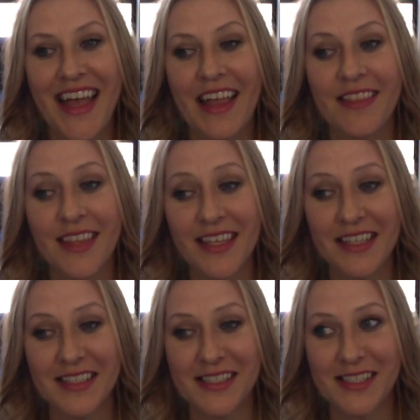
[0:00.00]
And
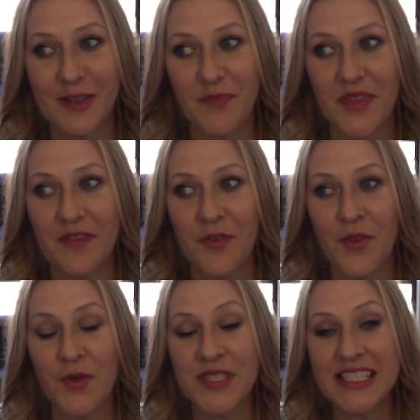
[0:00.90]
this, for
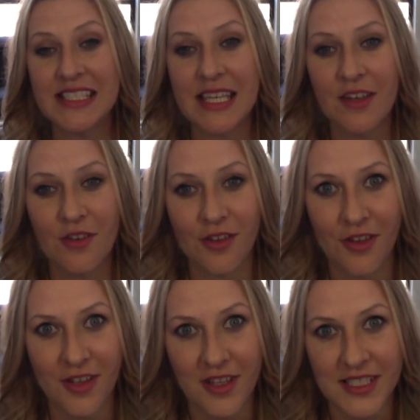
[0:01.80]
those
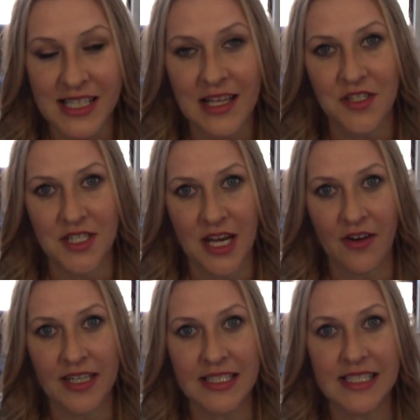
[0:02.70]
single
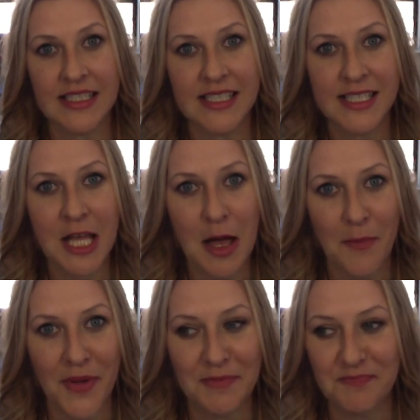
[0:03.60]
Sagittarians, listen up.